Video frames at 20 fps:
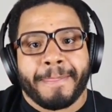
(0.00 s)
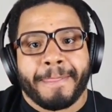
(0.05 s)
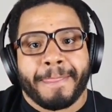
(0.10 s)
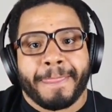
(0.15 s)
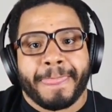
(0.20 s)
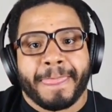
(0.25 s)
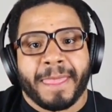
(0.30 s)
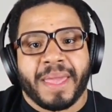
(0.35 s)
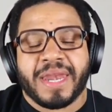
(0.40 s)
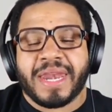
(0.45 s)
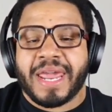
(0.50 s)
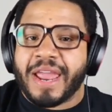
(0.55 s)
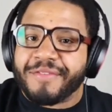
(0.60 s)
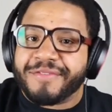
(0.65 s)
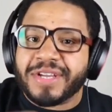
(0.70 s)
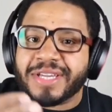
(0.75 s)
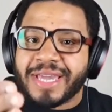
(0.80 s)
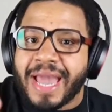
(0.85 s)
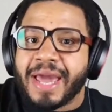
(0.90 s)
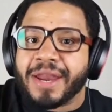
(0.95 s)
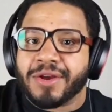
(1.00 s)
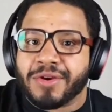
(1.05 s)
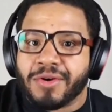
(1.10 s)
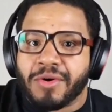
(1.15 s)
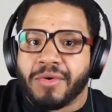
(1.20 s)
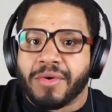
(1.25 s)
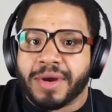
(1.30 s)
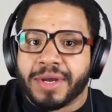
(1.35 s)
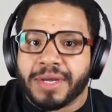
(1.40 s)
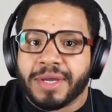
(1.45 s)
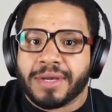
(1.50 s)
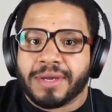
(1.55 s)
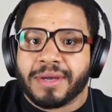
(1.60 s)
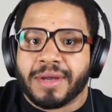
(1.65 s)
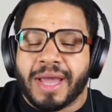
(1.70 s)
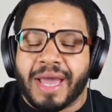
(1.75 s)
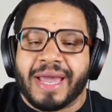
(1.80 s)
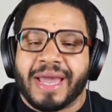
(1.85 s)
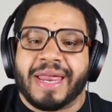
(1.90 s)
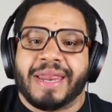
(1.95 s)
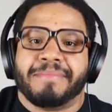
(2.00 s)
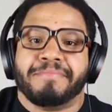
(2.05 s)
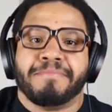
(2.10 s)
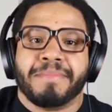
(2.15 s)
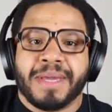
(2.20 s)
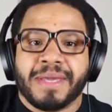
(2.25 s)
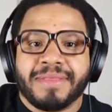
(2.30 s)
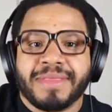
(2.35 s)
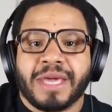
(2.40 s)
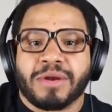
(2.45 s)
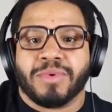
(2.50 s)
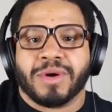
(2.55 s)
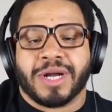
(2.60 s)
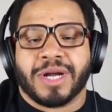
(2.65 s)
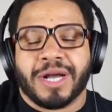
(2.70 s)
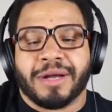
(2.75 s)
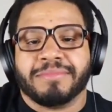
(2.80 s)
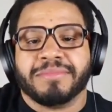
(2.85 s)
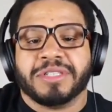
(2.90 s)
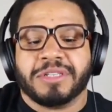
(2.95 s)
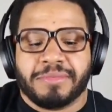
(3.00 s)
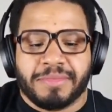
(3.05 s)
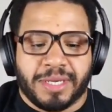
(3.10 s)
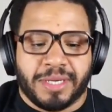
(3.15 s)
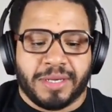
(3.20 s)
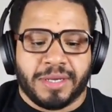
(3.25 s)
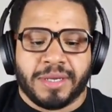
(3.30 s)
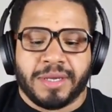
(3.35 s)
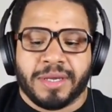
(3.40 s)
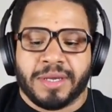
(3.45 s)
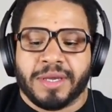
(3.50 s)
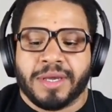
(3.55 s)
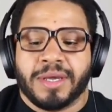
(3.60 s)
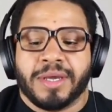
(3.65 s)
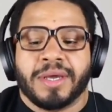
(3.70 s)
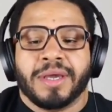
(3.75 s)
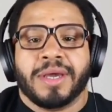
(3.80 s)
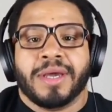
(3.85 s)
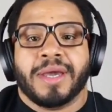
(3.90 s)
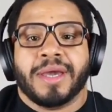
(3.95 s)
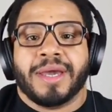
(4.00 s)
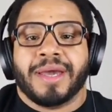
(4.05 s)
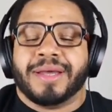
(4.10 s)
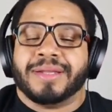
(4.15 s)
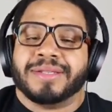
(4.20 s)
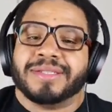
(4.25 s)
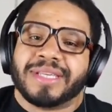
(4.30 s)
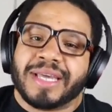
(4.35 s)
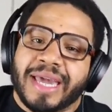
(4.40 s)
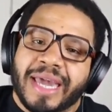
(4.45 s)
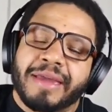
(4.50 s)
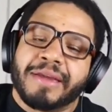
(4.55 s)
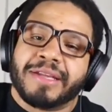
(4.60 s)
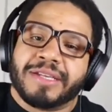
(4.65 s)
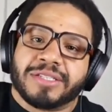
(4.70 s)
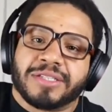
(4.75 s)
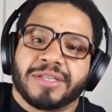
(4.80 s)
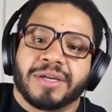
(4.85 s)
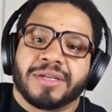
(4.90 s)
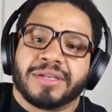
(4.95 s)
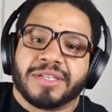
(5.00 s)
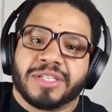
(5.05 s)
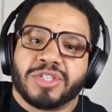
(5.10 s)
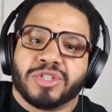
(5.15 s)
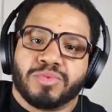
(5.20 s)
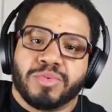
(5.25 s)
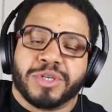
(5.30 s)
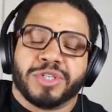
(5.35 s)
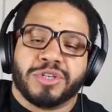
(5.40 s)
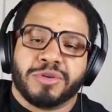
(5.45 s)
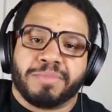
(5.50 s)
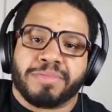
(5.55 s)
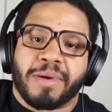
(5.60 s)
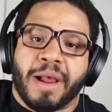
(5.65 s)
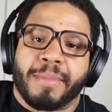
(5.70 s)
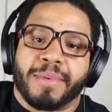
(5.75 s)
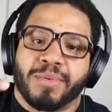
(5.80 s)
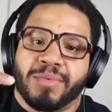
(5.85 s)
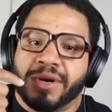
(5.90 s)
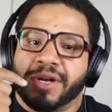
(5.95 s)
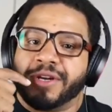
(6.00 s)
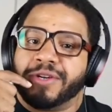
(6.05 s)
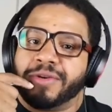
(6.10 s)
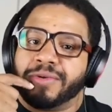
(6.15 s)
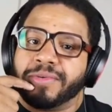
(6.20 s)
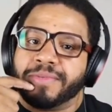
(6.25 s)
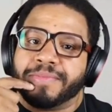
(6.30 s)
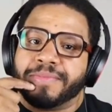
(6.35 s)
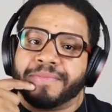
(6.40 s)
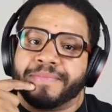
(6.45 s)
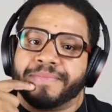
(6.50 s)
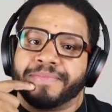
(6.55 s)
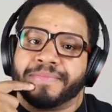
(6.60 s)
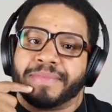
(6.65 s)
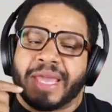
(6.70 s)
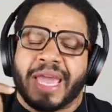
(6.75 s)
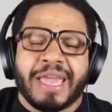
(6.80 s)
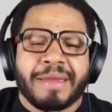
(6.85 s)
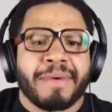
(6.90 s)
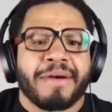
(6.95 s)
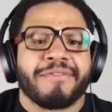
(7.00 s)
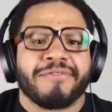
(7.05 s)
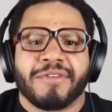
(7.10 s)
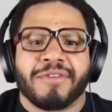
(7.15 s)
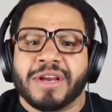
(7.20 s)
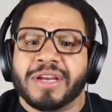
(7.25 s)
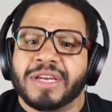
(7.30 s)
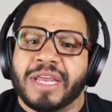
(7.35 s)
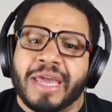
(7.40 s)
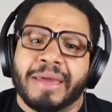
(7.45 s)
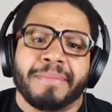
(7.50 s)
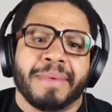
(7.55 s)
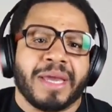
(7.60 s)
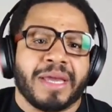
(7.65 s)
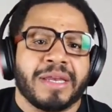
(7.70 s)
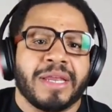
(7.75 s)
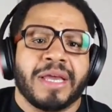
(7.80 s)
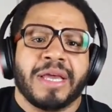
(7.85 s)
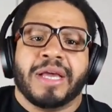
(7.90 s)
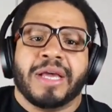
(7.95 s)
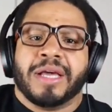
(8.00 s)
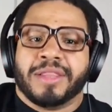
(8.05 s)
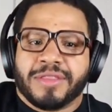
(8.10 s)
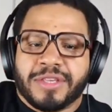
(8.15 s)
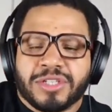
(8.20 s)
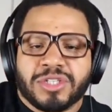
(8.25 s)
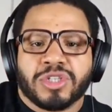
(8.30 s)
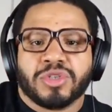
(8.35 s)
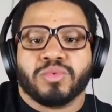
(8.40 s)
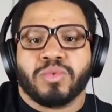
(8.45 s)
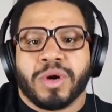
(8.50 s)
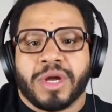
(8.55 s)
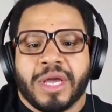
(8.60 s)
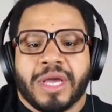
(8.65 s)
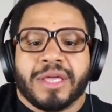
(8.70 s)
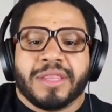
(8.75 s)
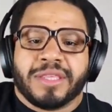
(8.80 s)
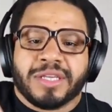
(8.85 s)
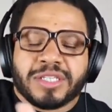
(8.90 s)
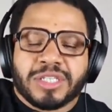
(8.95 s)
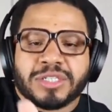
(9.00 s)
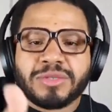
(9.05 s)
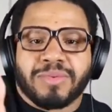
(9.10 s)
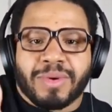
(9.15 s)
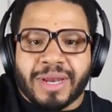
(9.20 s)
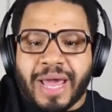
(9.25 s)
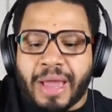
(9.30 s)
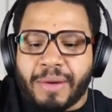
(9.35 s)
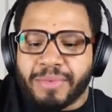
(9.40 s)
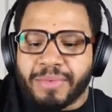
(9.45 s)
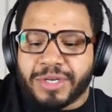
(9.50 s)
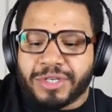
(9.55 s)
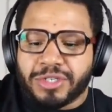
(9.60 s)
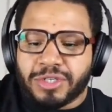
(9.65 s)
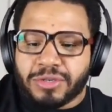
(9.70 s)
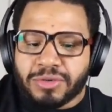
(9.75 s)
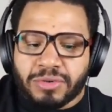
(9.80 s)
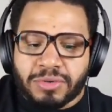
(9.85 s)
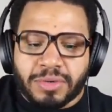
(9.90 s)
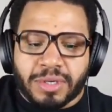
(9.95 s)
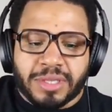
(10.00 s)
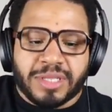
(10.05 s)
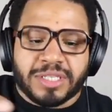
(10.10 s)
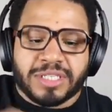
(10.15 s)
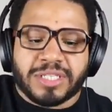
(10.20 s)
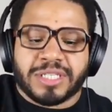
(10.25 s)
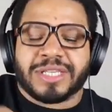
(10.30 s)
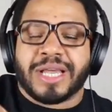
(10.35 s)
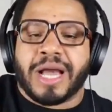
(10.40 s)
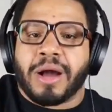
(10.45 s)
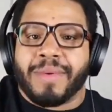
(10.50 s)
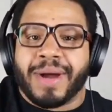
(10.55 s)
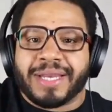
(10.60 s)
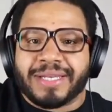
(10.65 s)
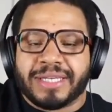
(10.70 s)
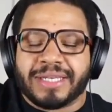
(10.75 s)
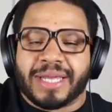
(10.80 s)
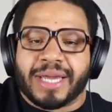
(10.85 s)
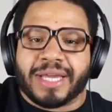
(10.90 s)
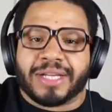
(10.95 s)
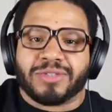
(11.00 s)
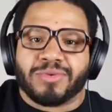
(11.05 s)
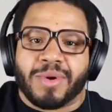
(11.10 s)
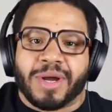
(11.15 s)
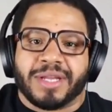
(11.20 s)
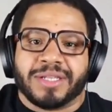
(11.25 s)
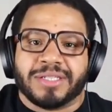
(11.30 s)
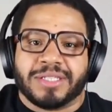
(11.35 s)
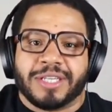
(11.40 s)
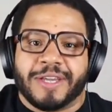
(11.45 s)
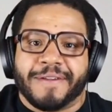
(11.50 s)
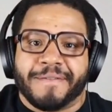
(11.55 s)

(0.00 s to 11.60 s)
in every category. I had men that would come to me and say, "Hey, son, this is what you probably want to do." Hey, my friend, hey man, this is what this is what I would do, and this is how I did X, Y, and Z.